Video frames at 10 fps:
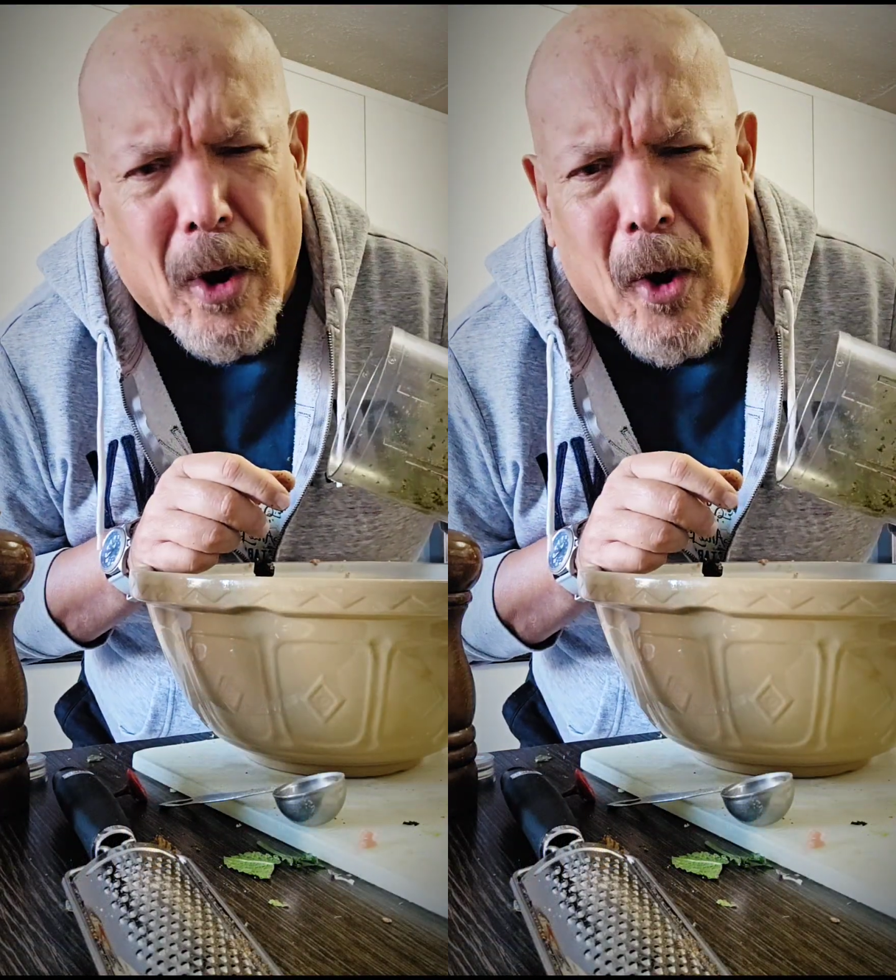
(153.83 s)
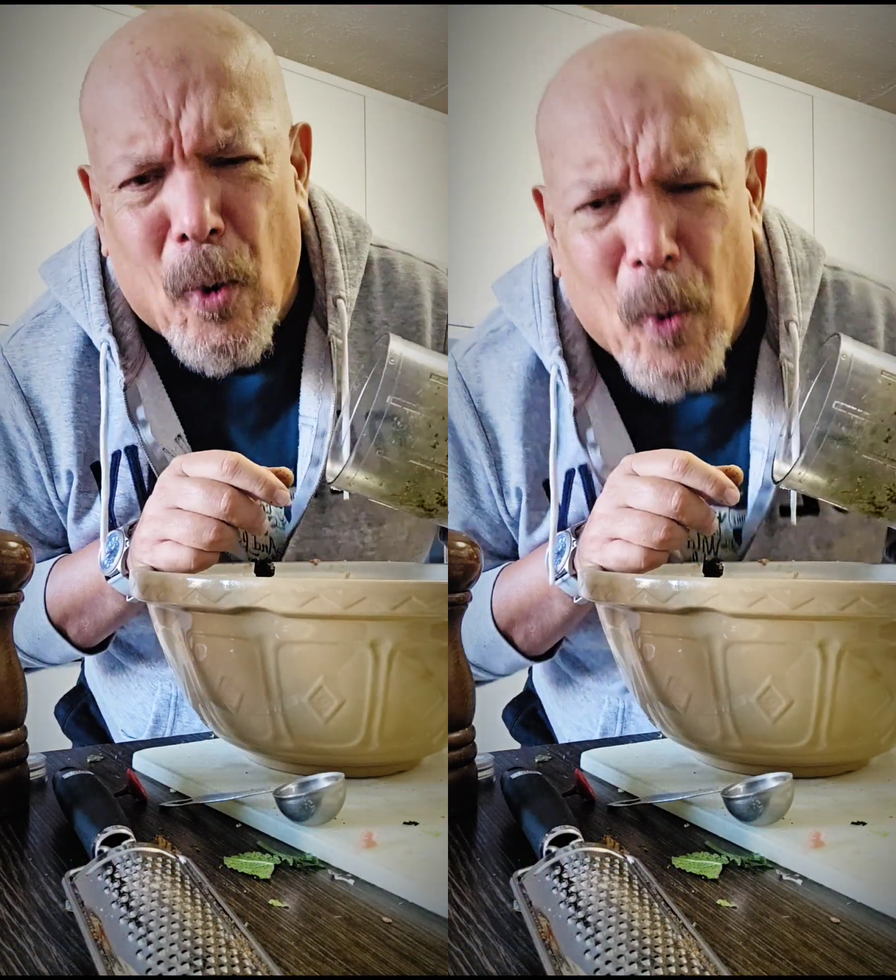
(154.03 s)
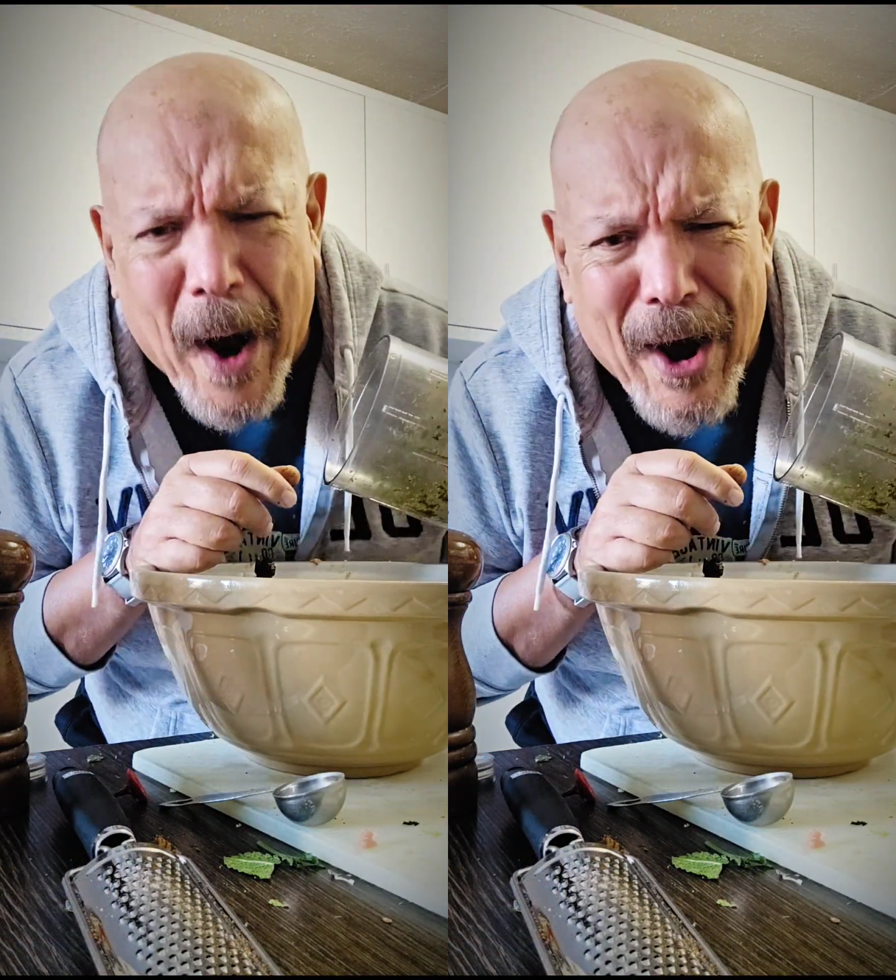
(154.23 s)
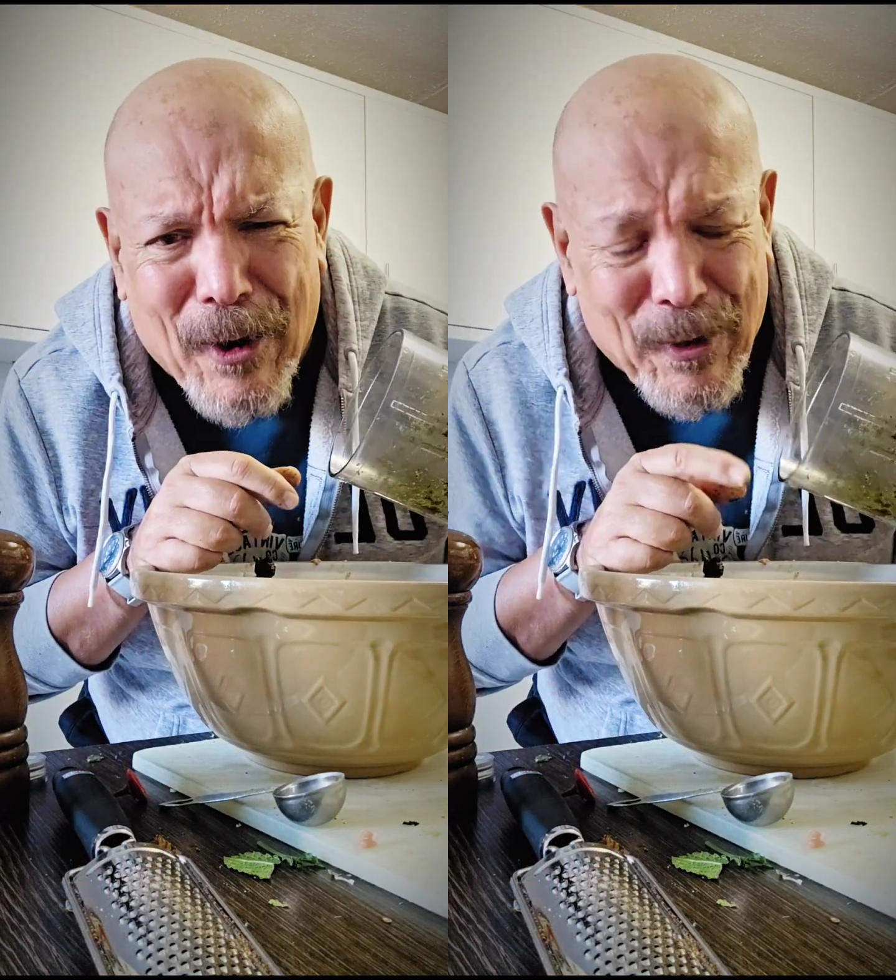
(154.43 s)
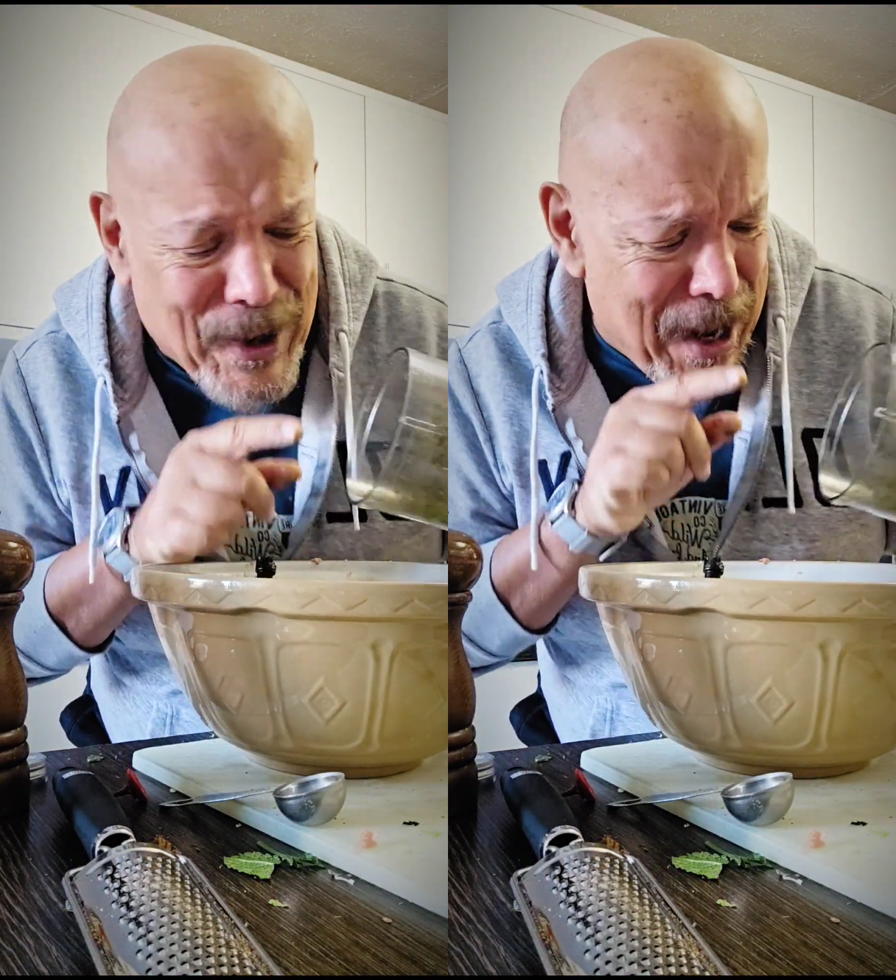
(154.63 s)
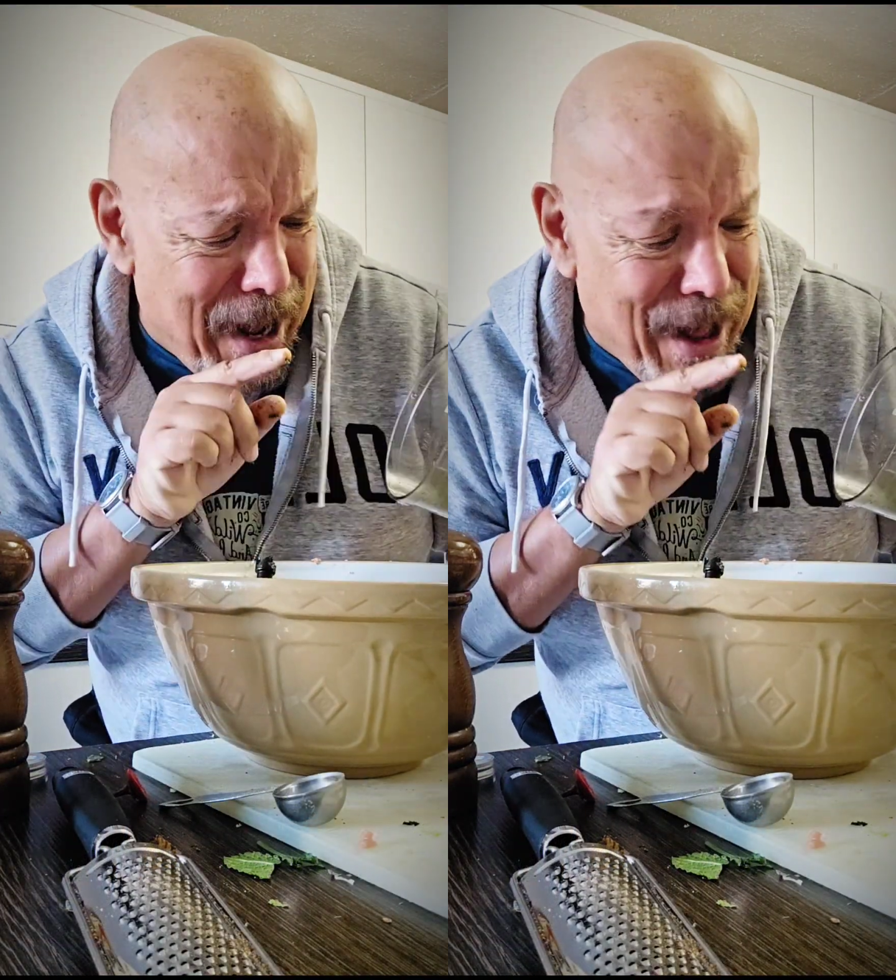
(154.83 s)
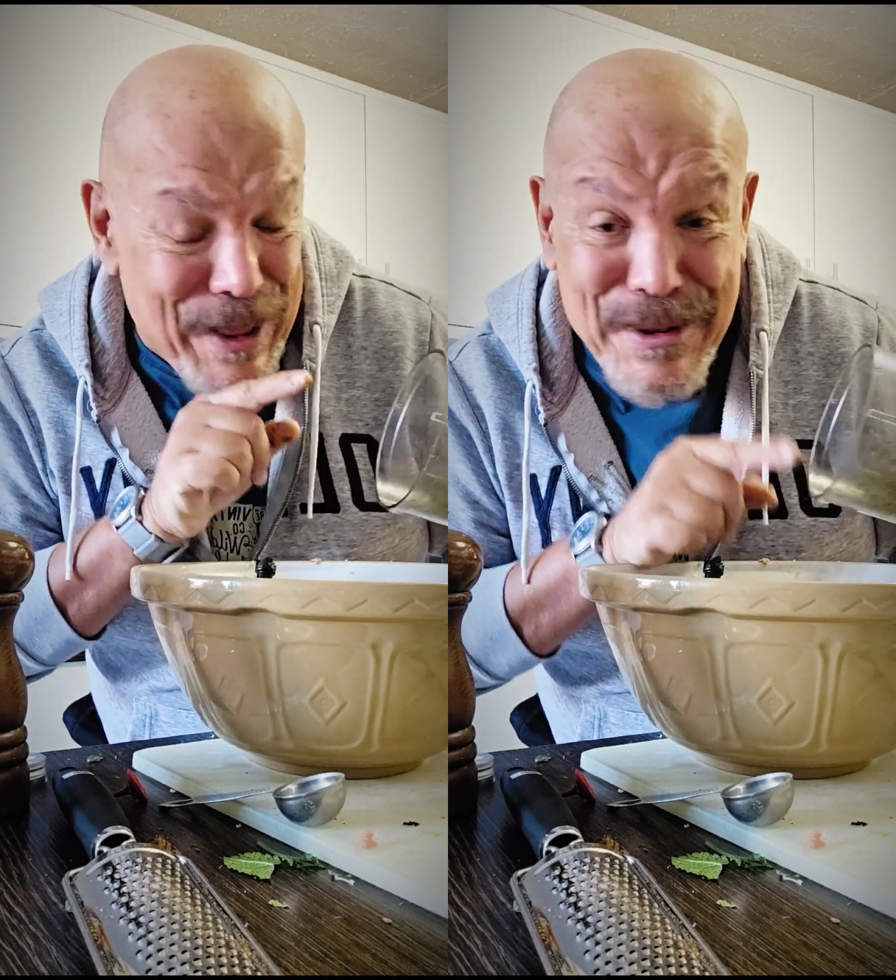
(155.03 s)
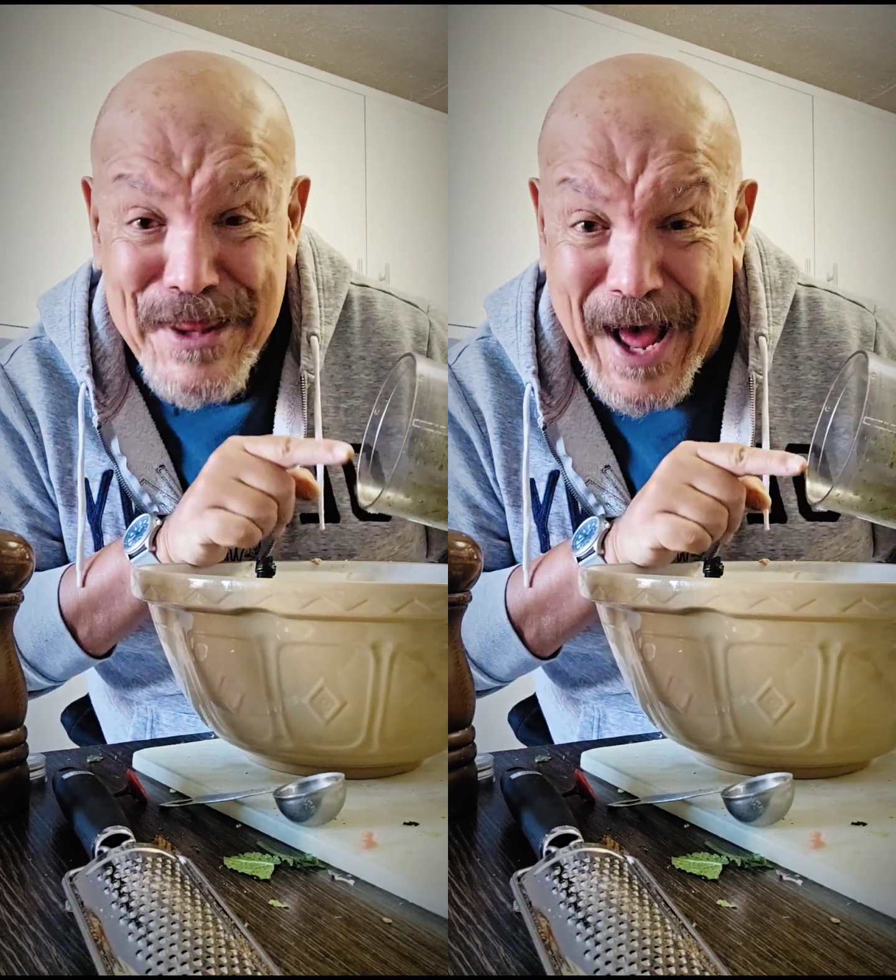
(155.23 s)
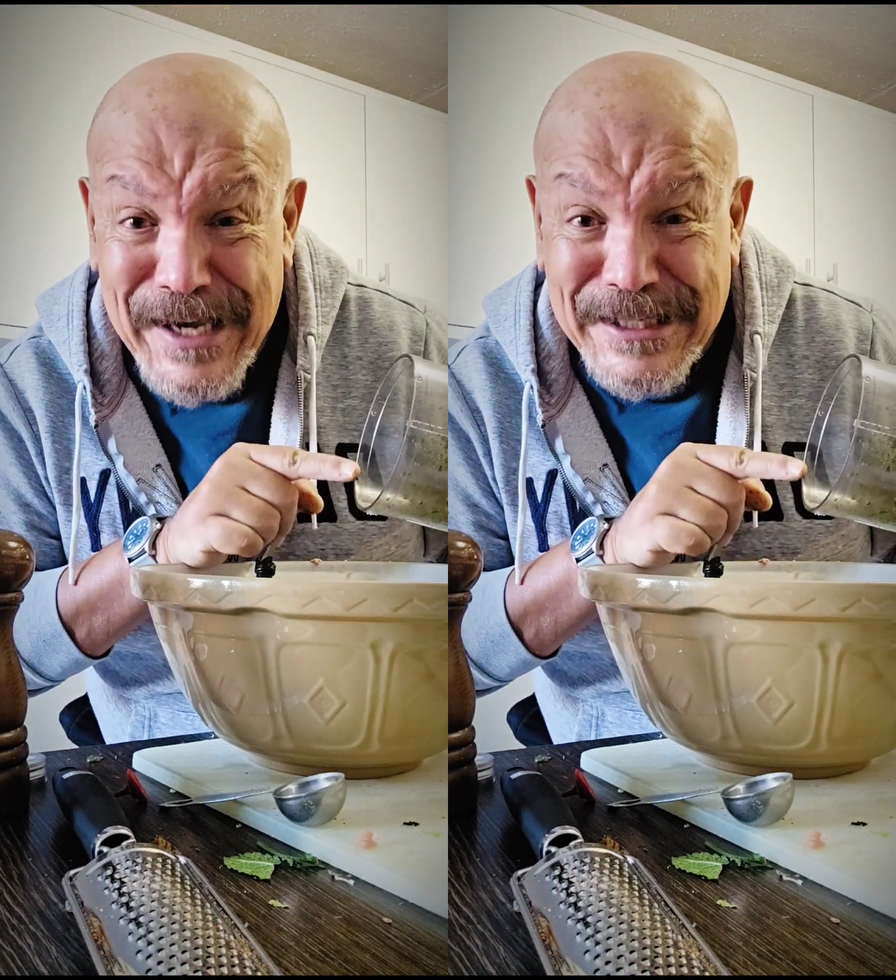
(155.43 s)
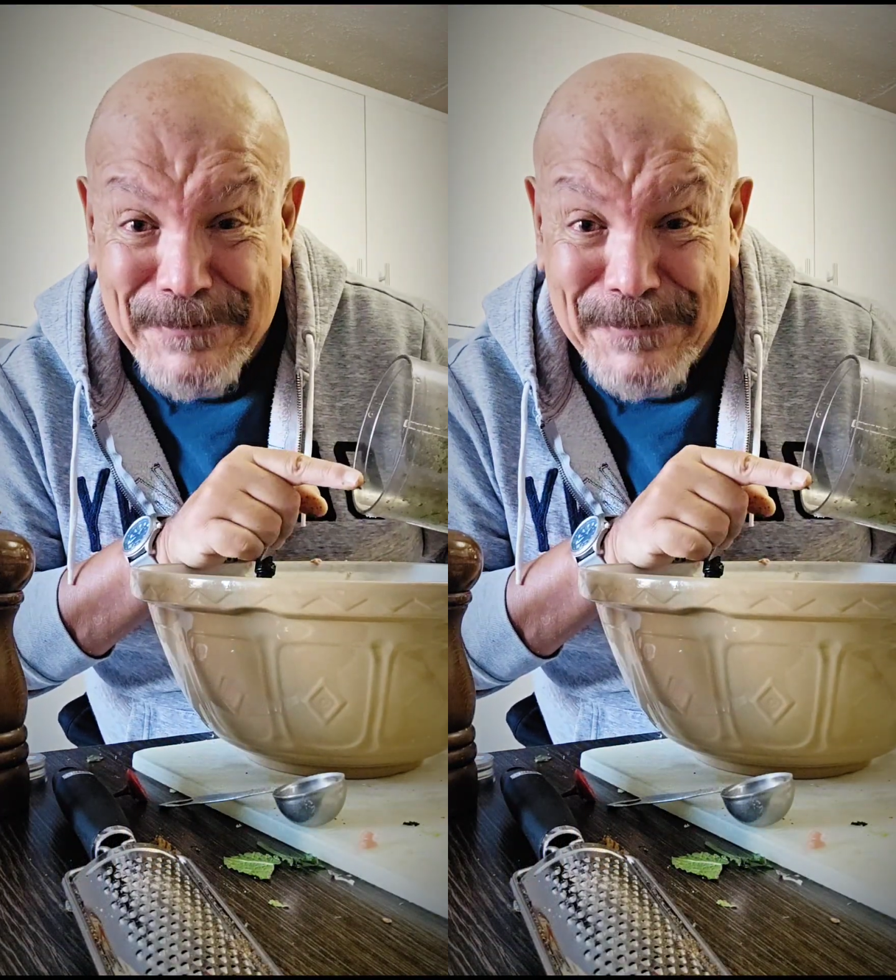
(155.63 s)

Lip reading: Oh wow, that